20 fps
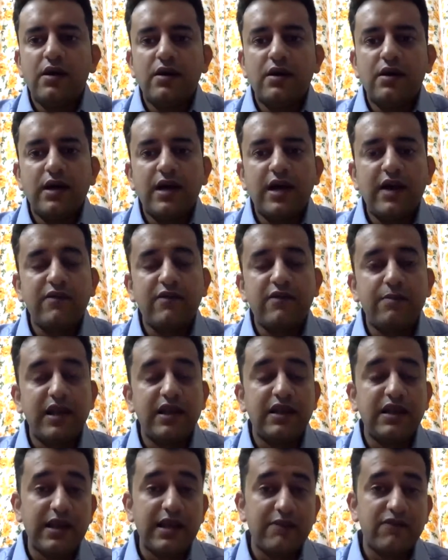have a big
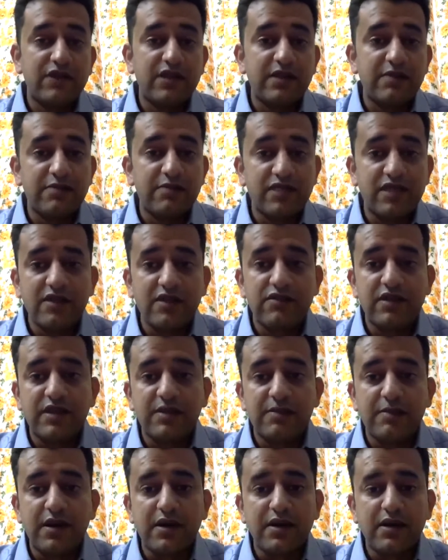name for themselves in the
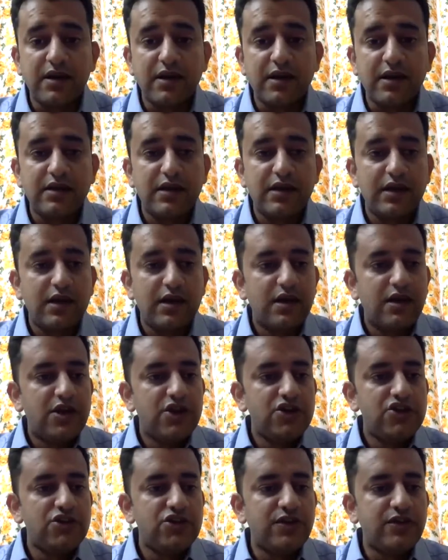market.
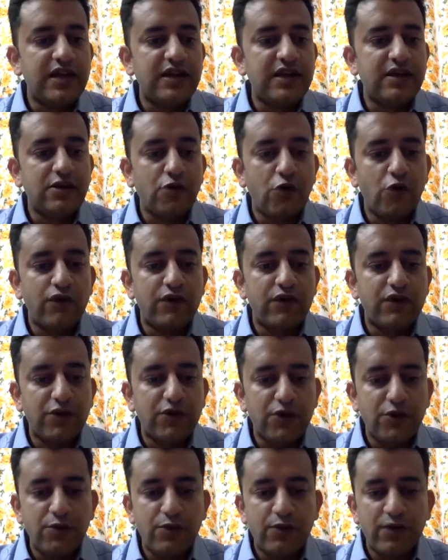Shireen, over to
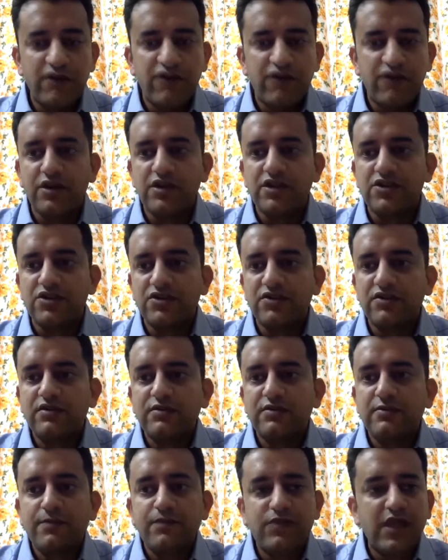you. If you can just
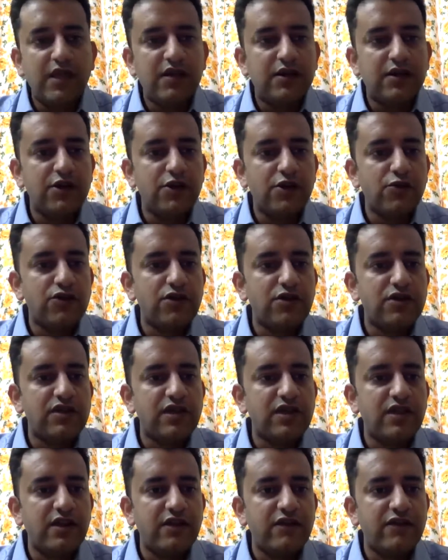introduce
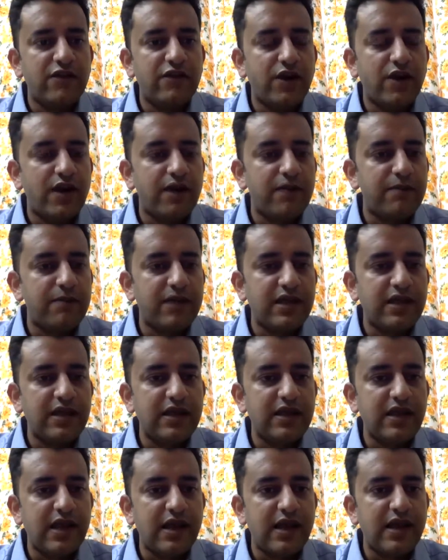yourself, your
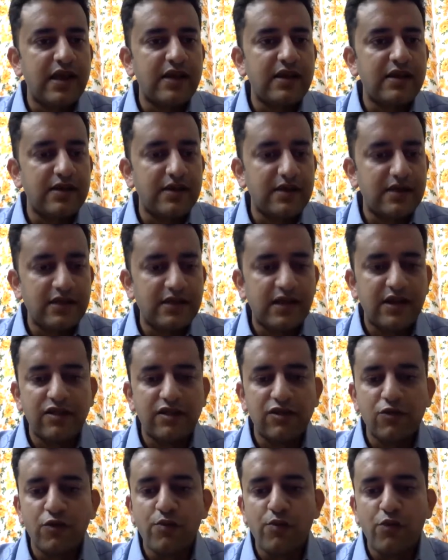company, and let us
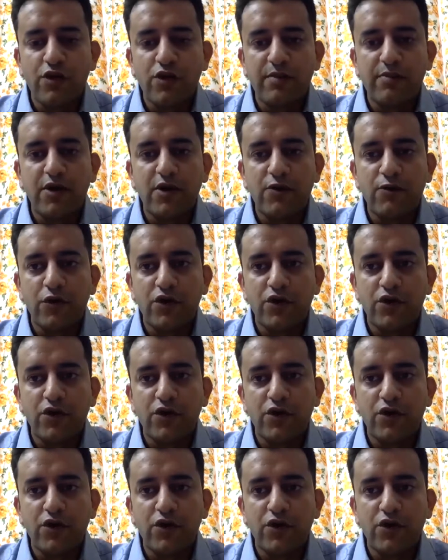know more about